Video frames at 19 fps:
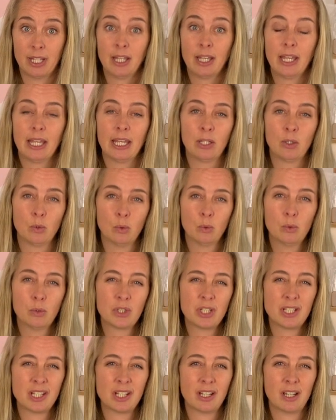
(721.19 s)
In order
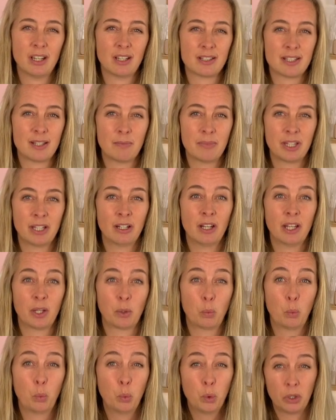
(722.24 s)
to cut something like
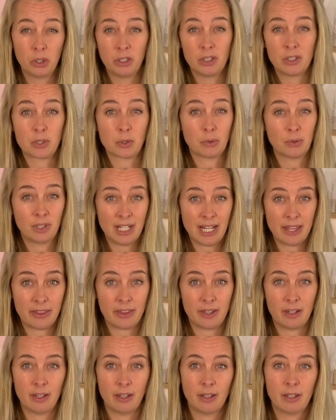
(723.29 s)
wood or
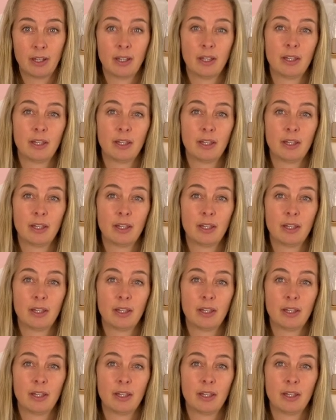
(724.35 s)
leather,